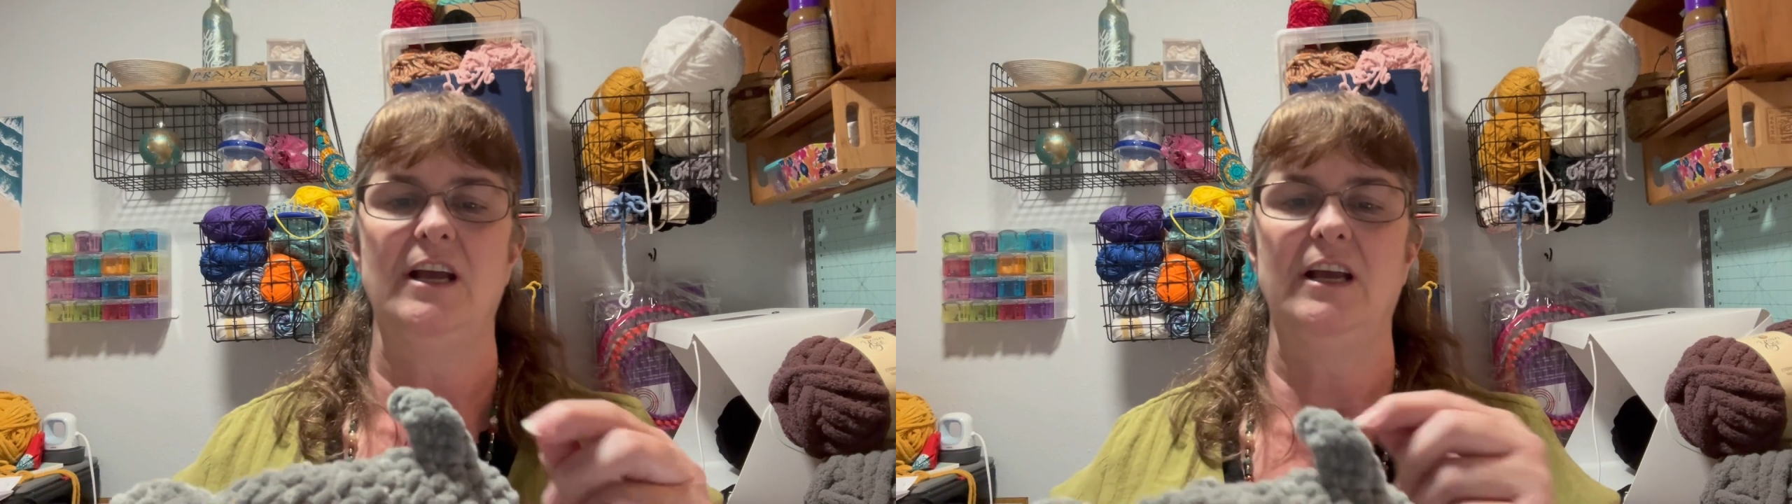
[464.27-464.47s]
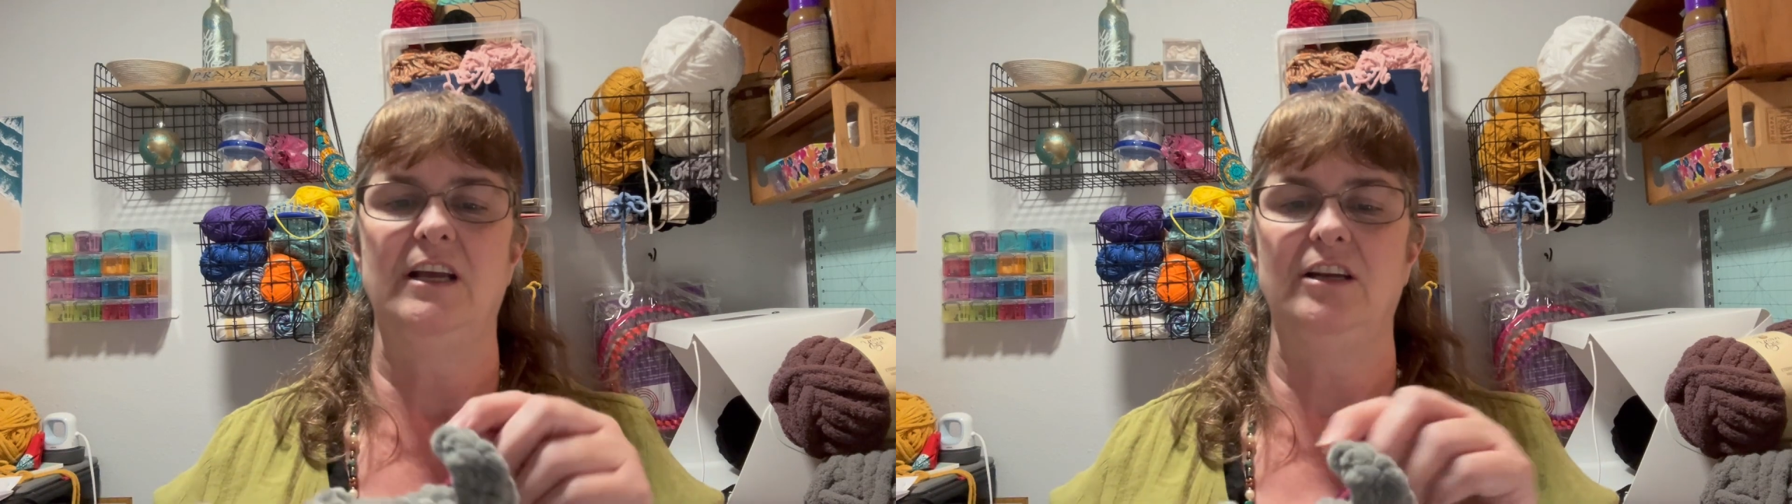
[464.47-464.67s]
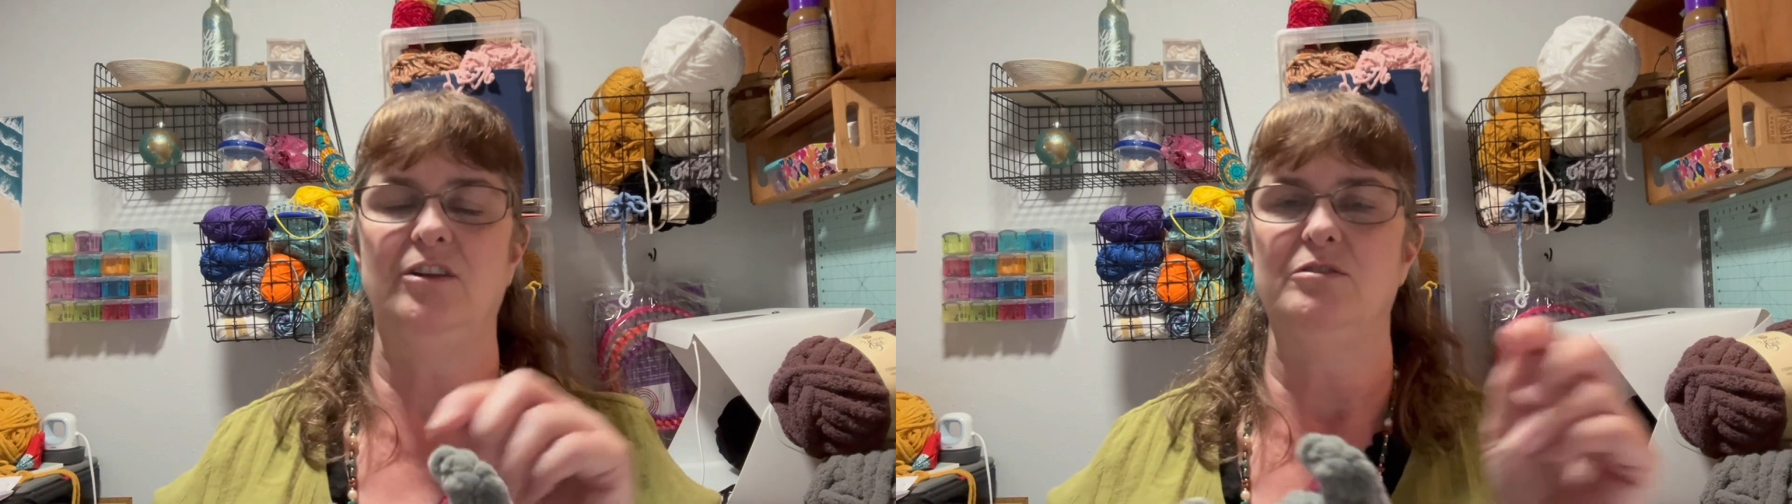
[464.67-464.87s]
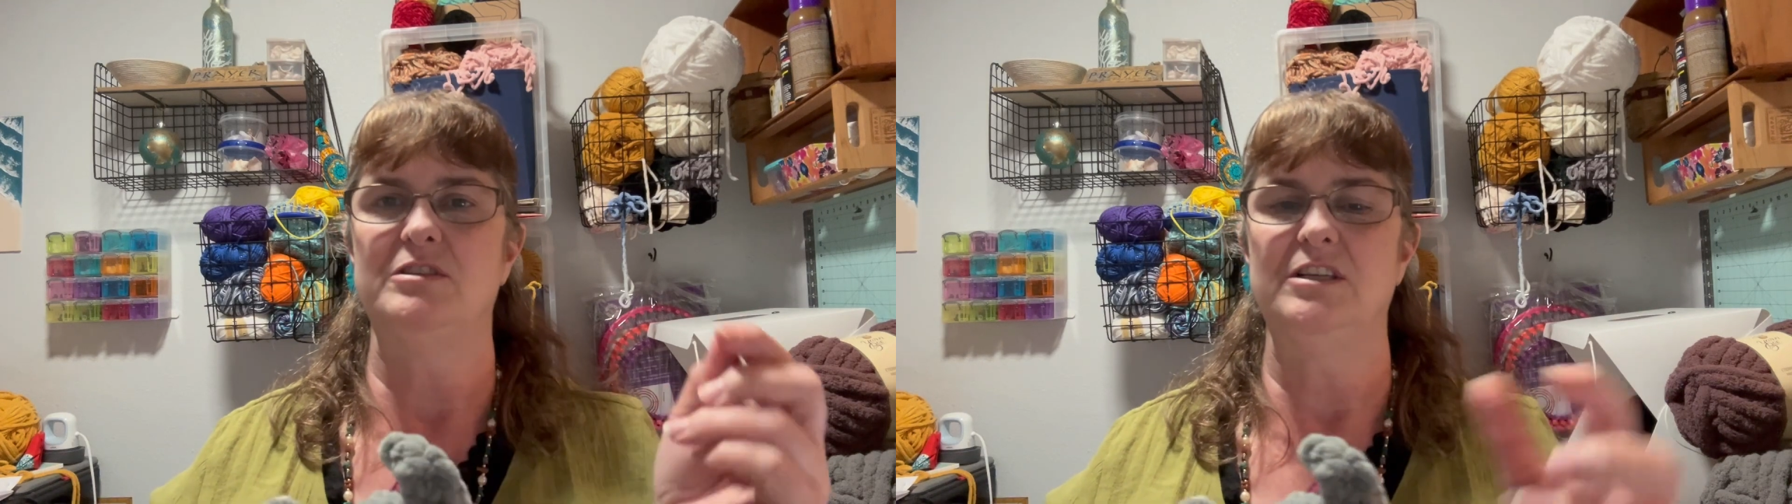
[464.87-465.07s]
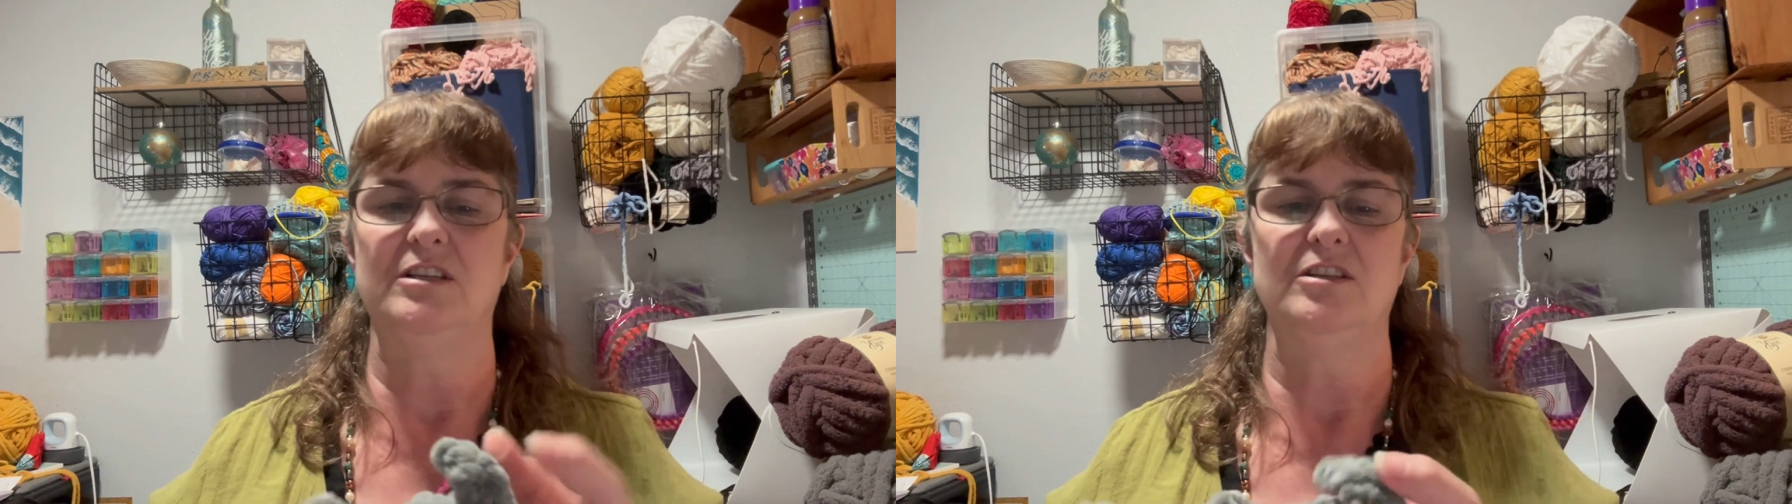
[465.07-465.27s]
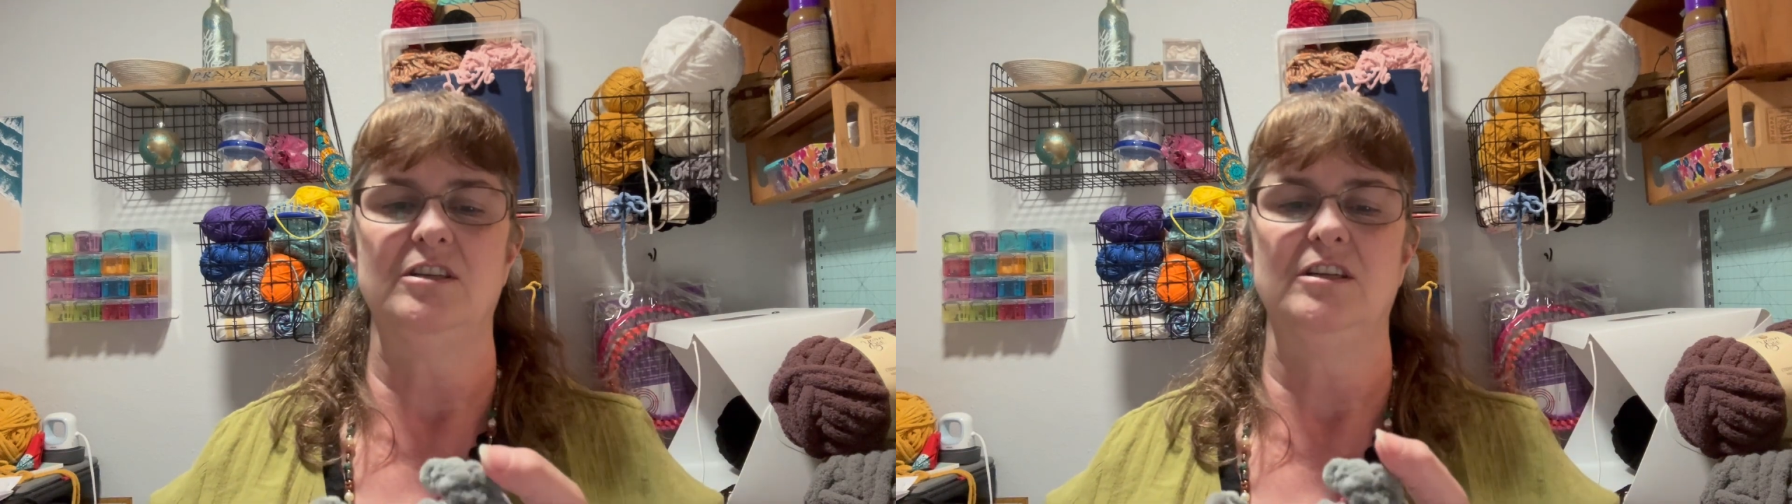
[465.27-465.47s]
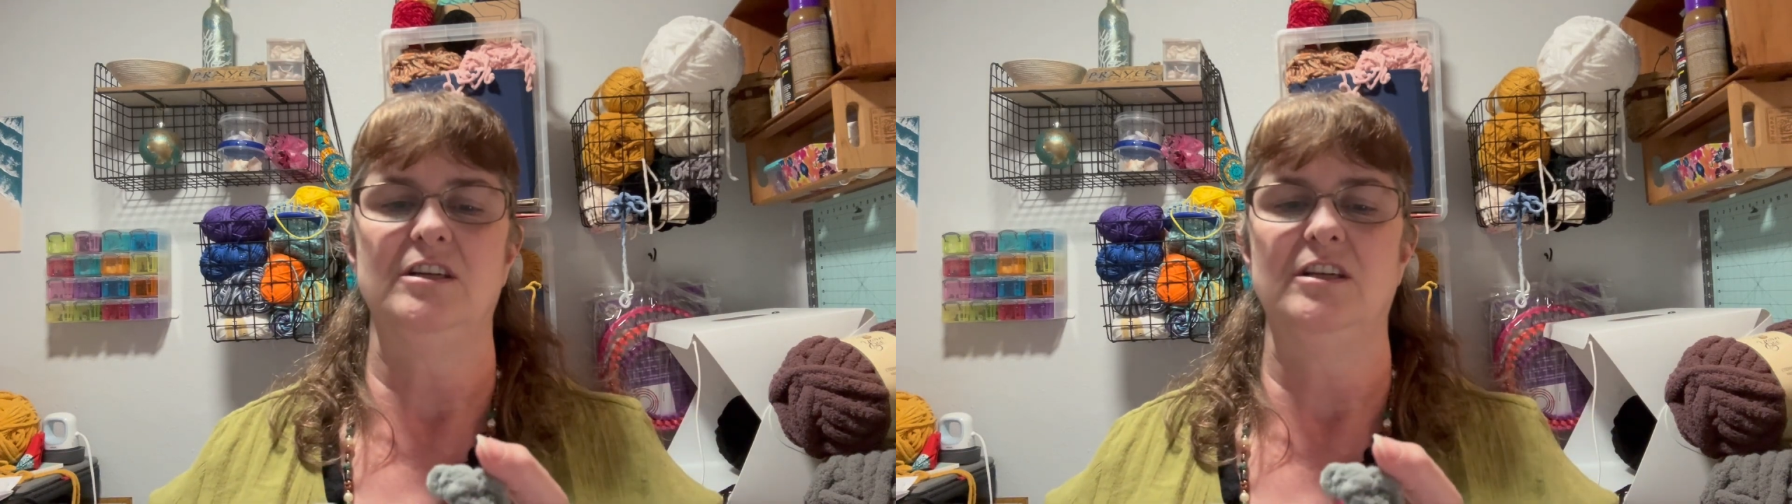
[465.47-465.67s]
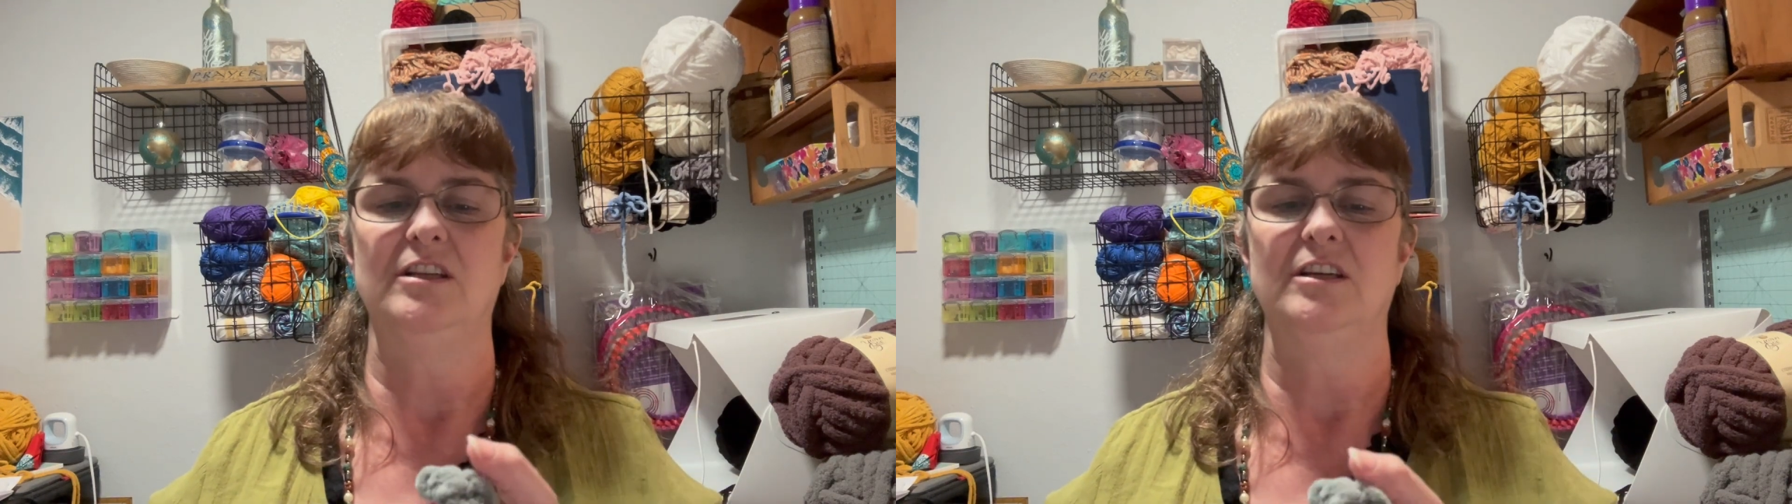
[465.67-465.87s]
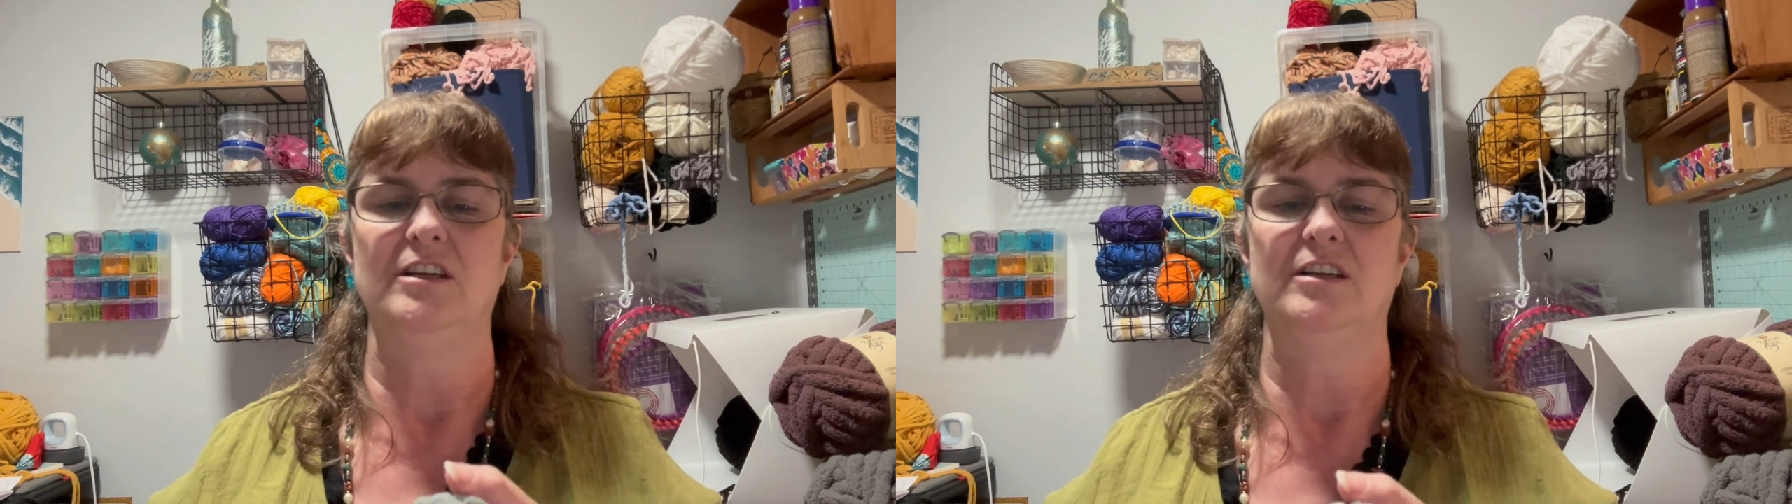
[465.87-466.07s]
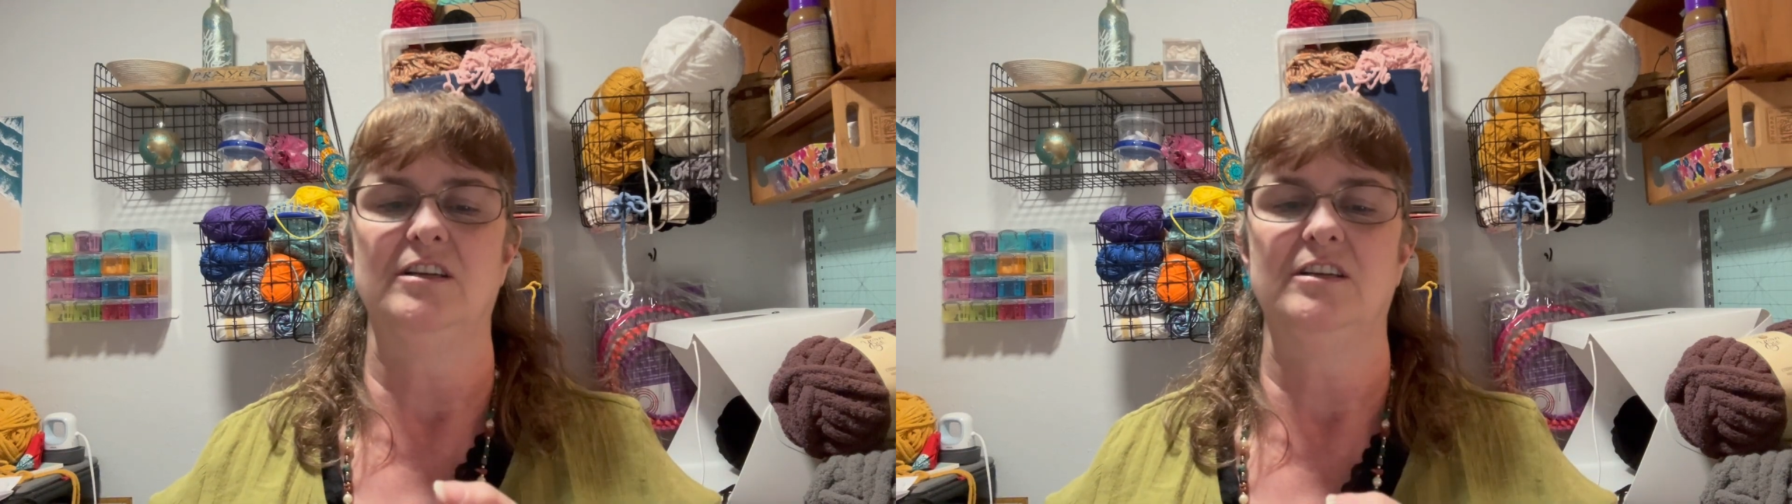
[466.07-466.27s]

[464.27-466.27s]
and you stitch it and then